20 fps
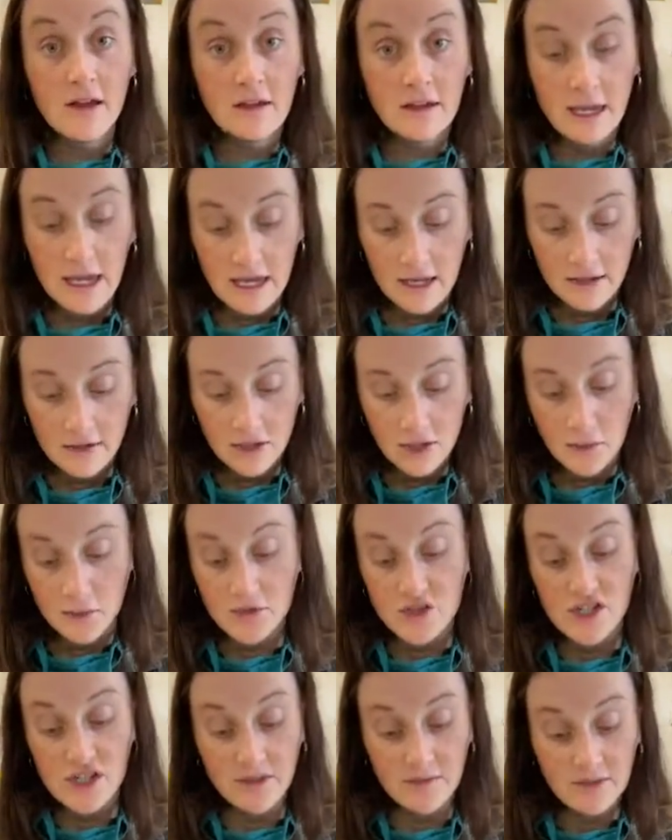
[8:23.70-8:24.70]
Okay, you
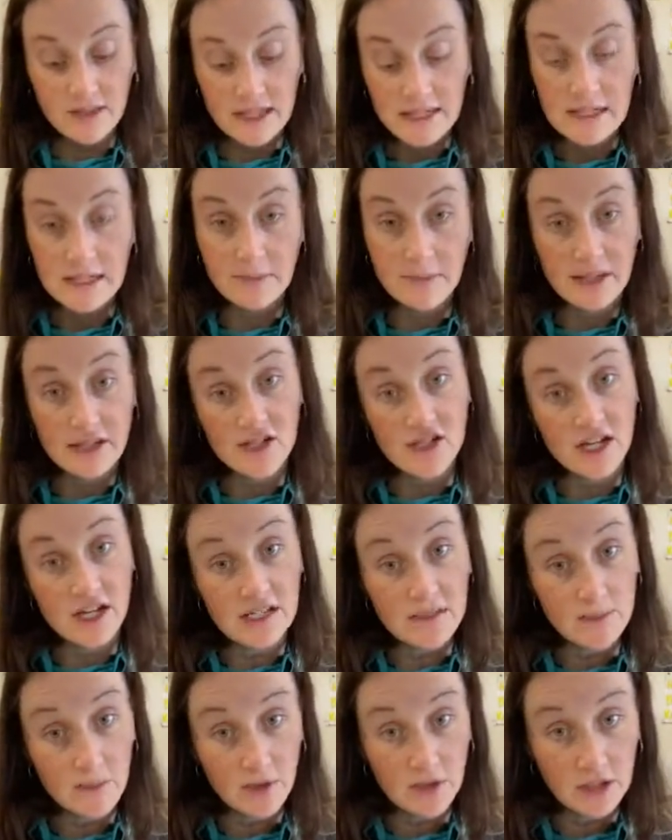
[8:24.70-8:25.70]
achieve this by
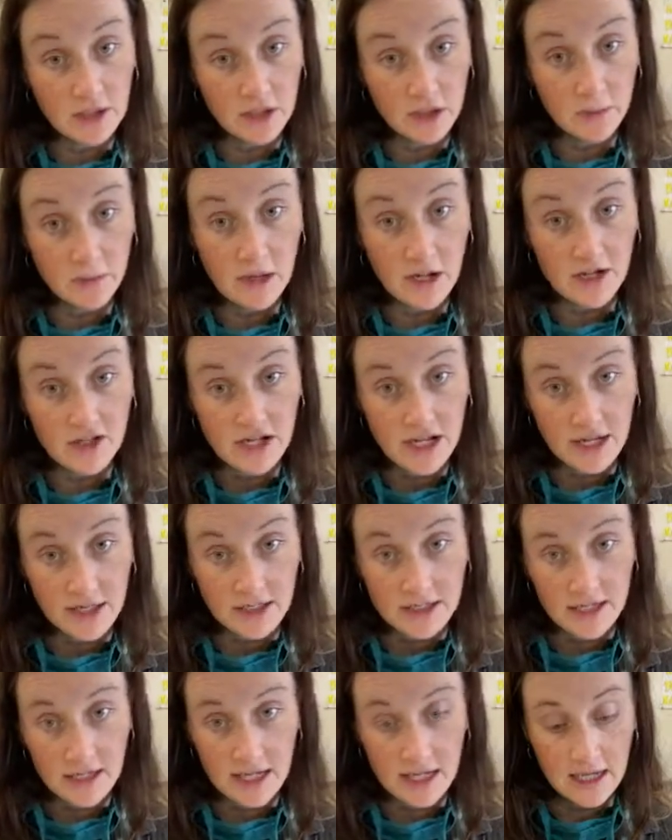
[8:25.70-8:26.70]
just putting your
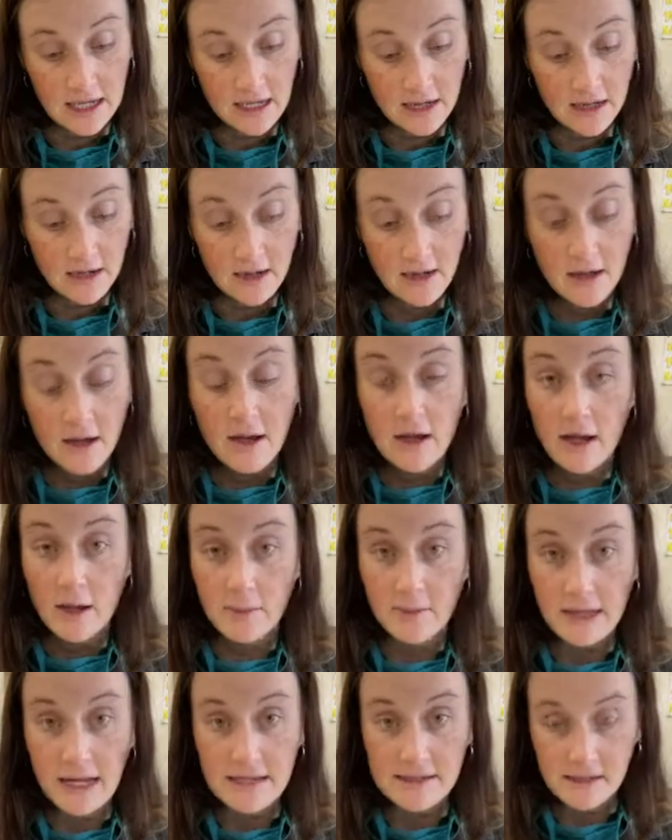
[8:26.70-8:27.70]
project in a
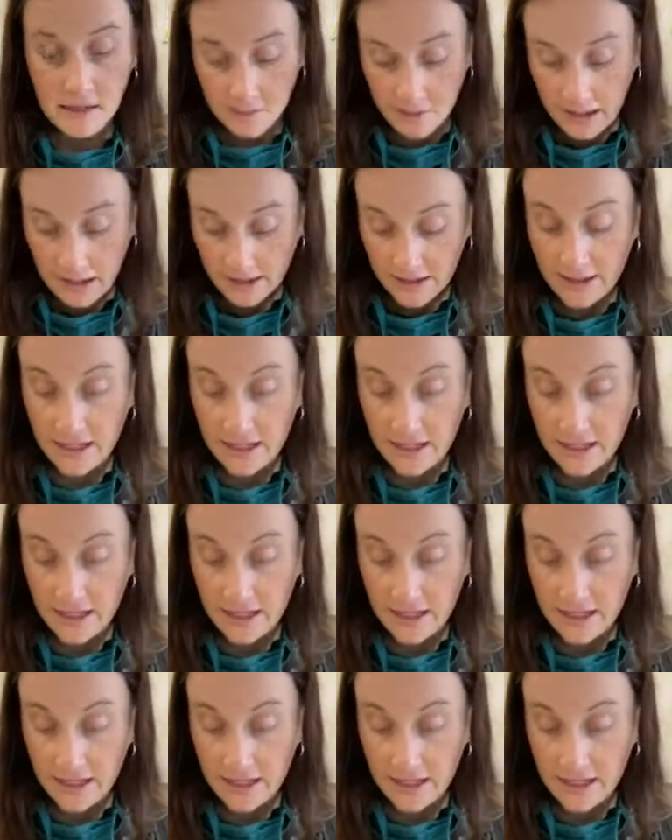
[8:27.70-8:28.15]
plastic bag.